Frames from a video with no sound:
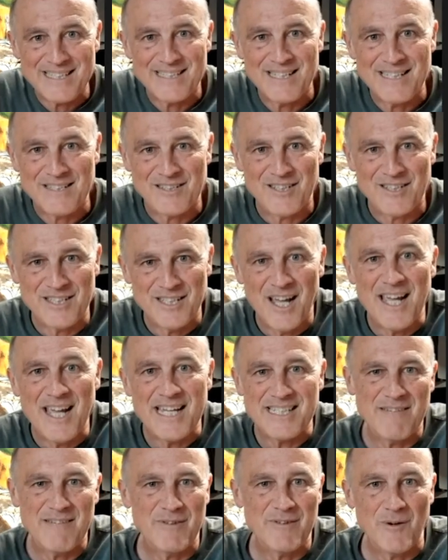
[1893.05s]
it's it's it's
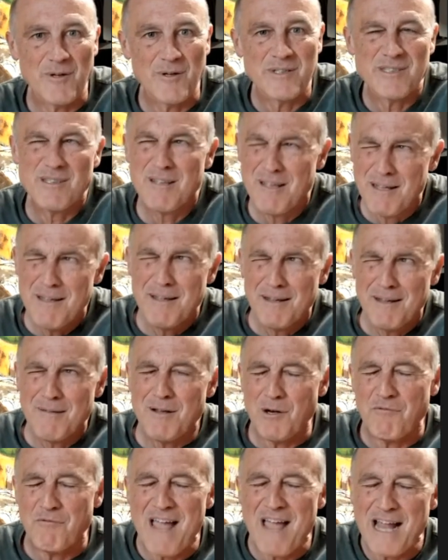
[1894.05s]
just nice, even though it's
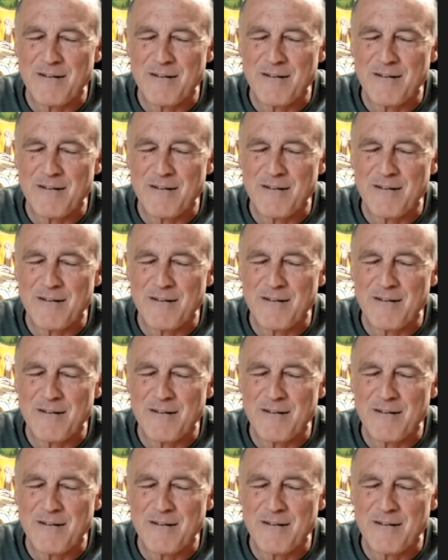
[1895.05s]
you